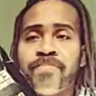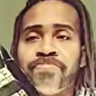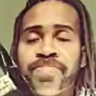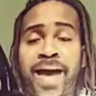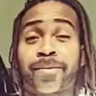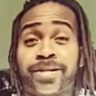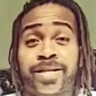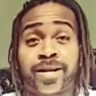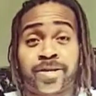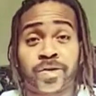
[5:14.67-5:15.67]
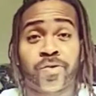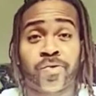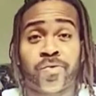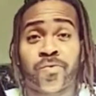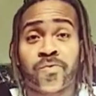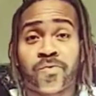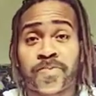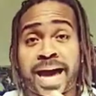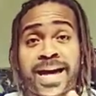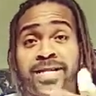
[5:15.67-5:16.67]
that right there is true.
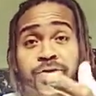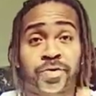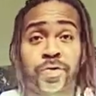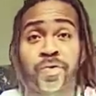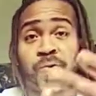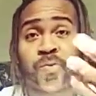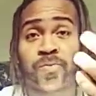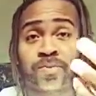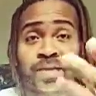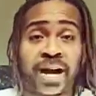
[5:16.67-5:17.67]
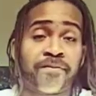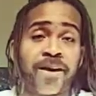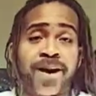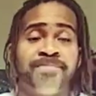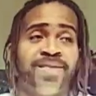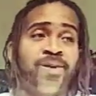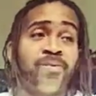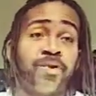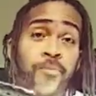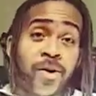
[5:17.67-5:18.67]
That is true sci-fi.
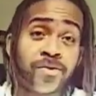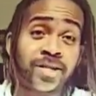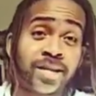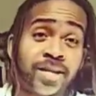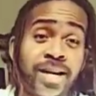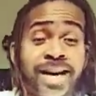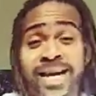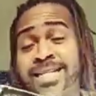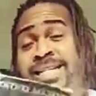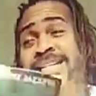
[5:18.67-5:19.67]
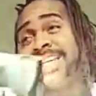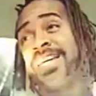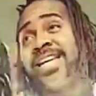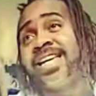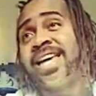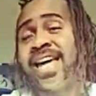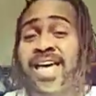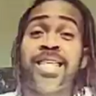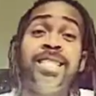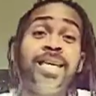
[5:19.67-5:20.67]
Where the prequels, on the other hand,
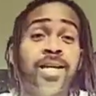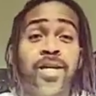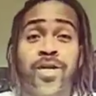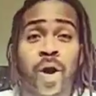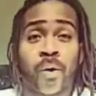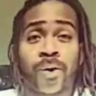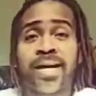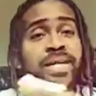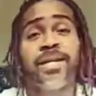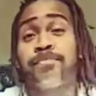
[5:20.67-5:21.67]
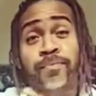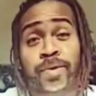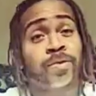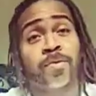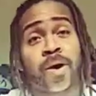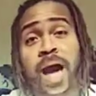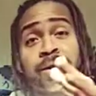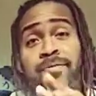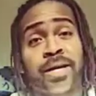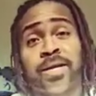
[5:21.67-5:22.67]
anything can go. Any prequel out
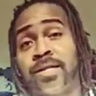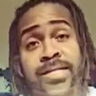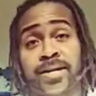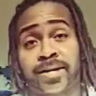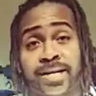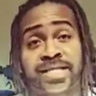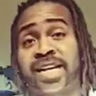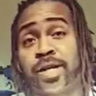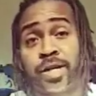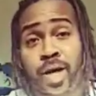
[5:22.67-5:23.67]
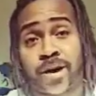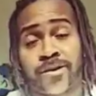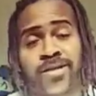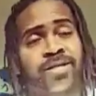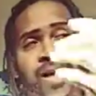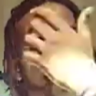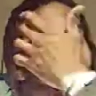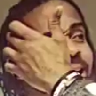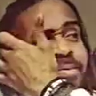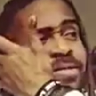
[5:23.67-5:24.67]
of any series can go. It's like, all
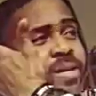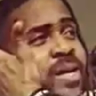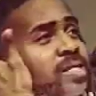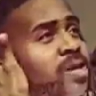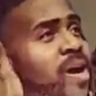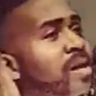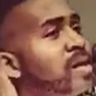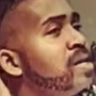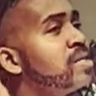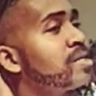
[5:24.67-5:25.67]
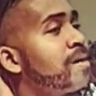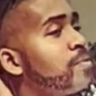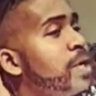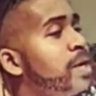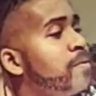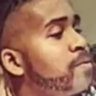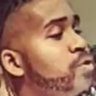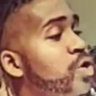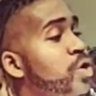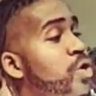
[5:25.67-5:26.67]
right, we're just gonna start something
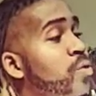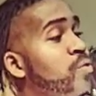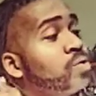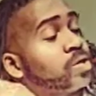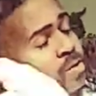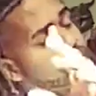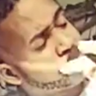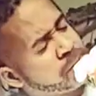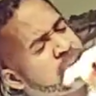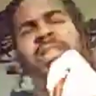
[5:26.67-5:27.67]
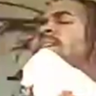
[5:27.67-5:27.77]
new, so to speak,